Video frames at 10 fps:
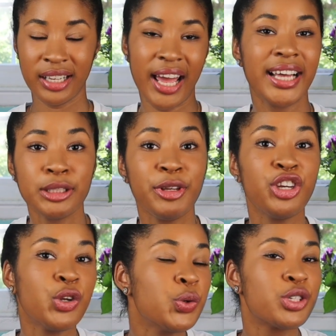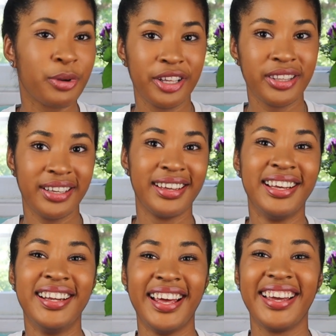It has to be
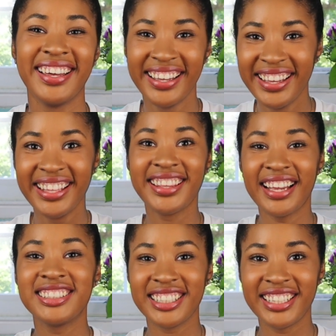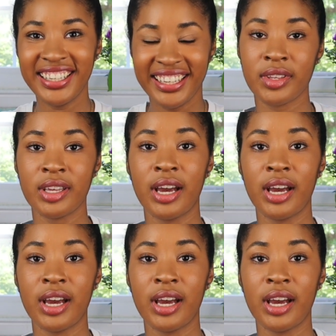newsworthy. Like, that's the key.